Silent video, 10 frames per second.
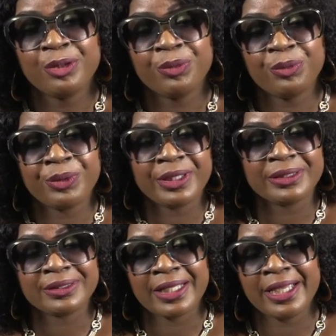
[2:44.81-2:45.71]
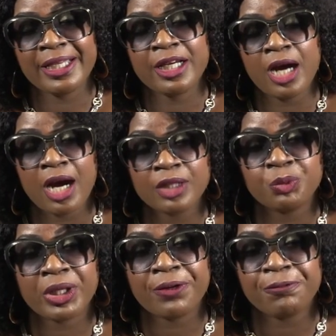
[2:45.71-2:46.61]
I want to say, God,
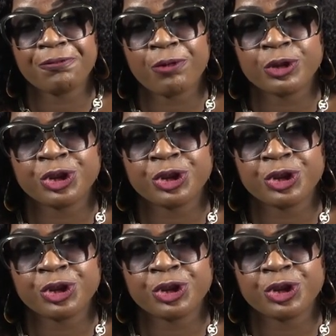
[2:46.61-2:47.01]
we comfort